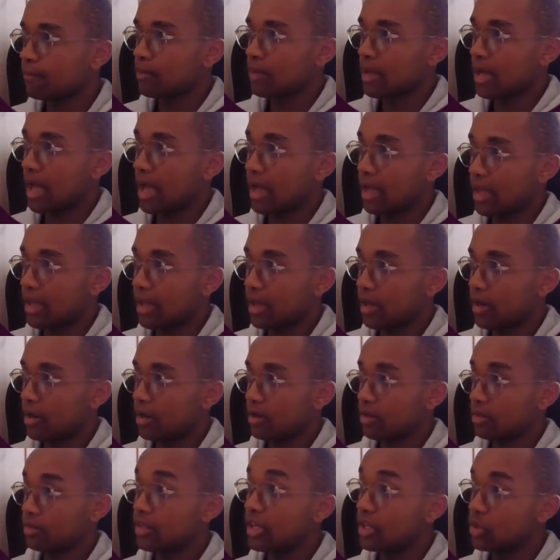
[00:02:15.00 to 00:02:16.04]
Again,
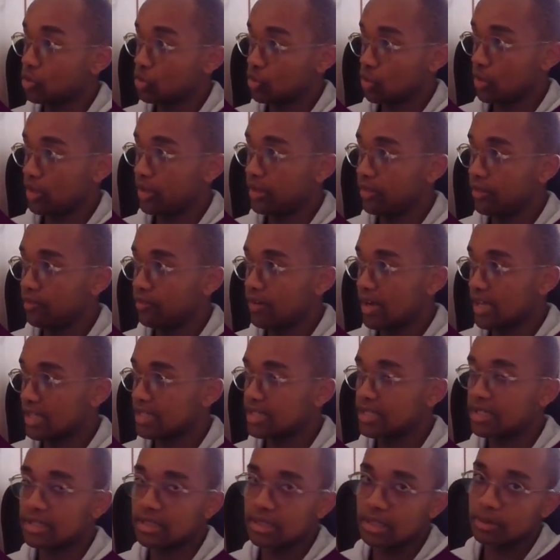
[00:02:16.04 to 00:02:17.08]
that was only the
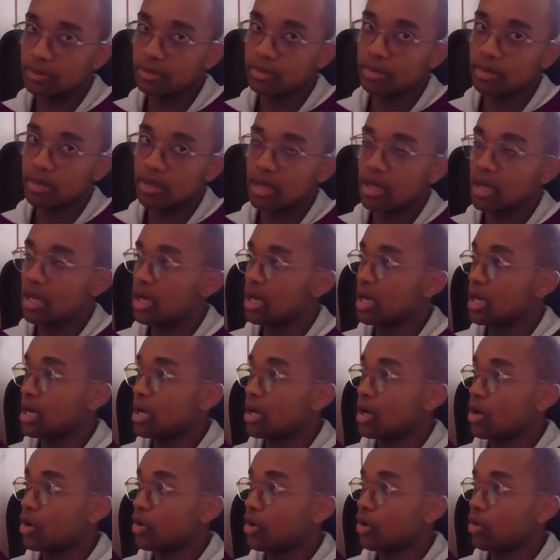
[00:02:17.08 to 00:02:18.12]
first step.
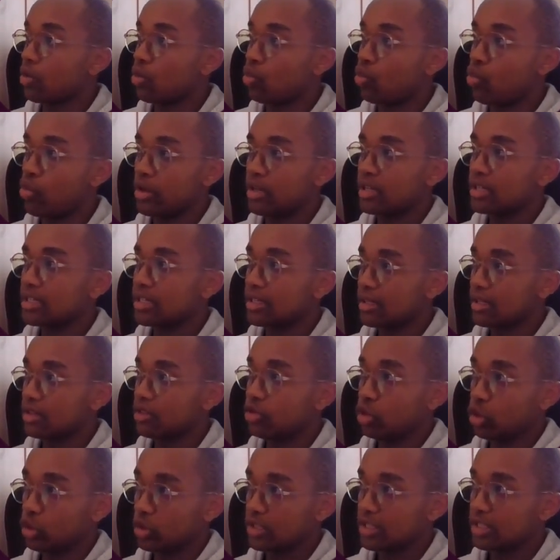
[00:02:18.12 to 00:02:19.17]
We take
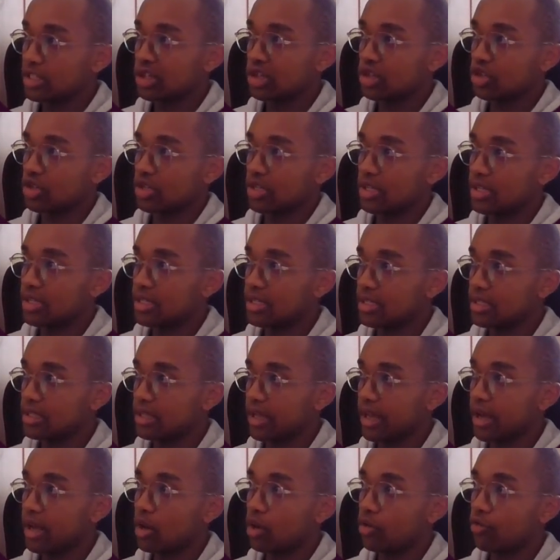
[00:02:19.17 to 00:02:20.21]
those strings,
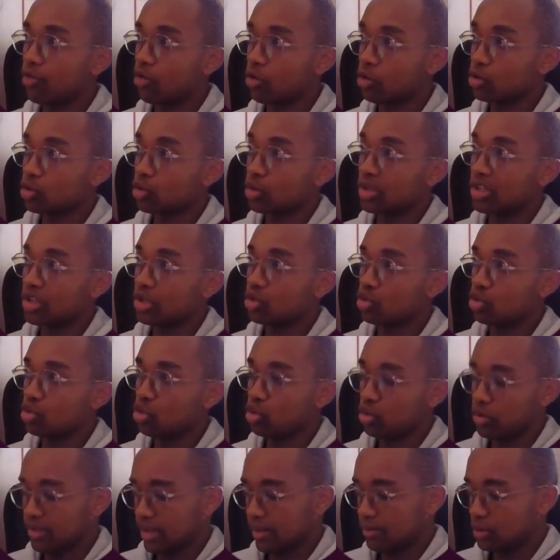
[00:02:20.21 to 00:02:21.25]
and of course we need to
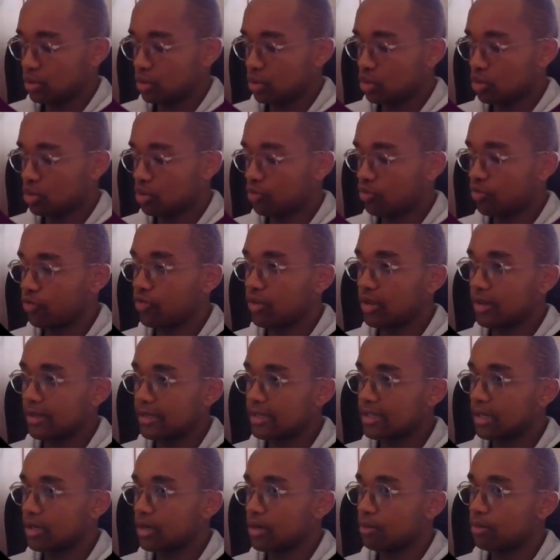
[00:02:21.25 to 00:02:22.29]
do some sort of
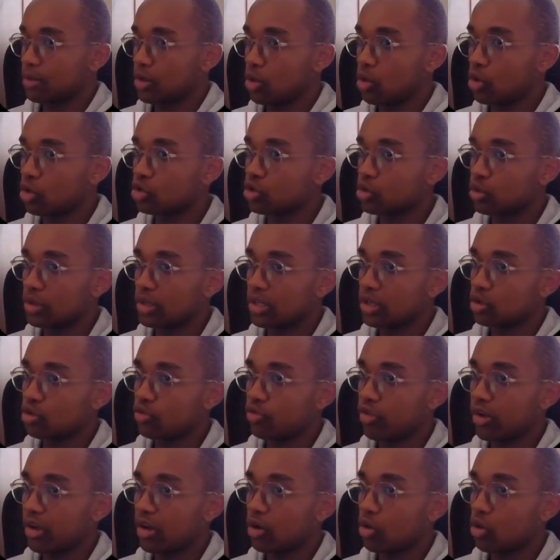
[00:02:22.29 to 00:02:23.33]
filtering because we need to
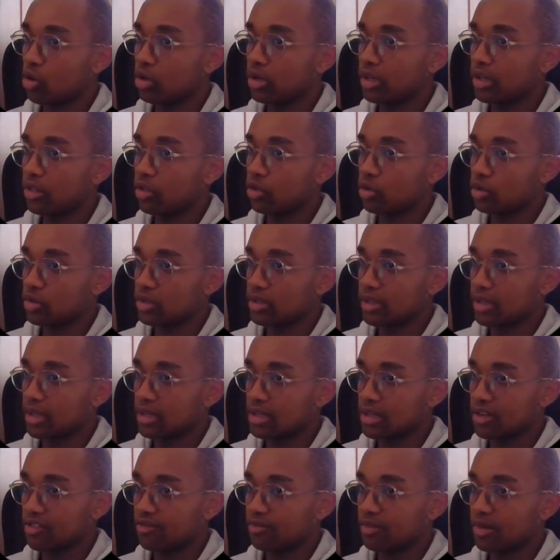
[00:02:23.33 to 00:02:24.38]
find only those that
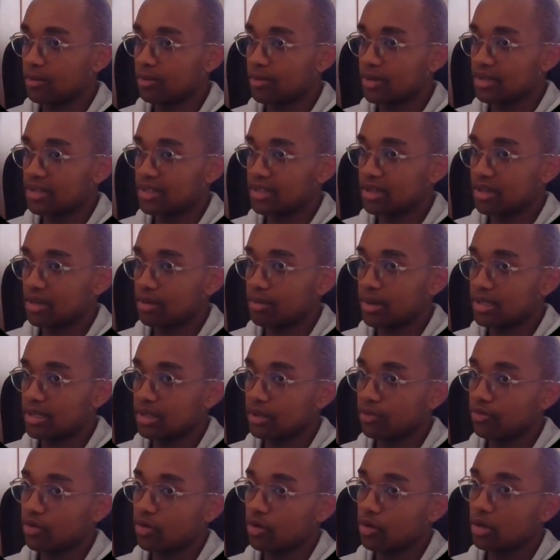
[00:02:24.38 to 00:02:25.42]
have been preceded by
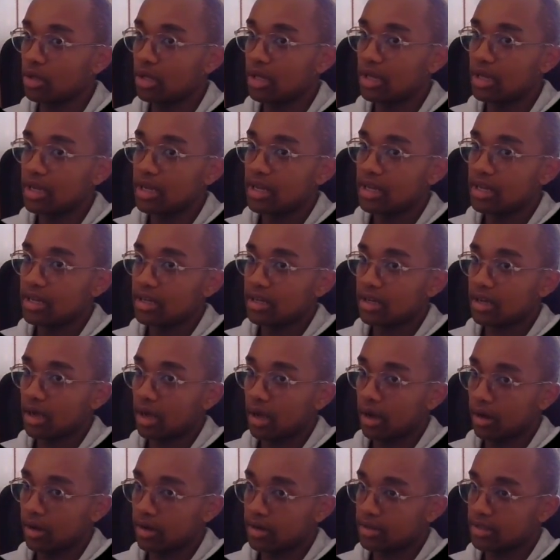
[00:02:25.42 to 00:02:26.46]
several
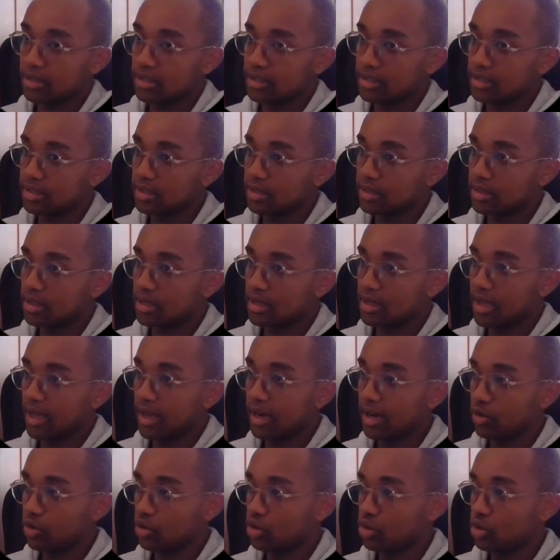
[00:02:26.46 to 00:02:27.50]
characters. And
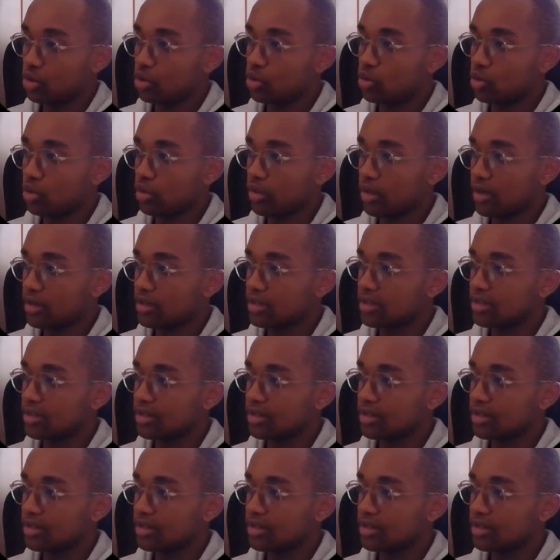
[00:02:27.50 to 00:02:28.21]
how do you do that?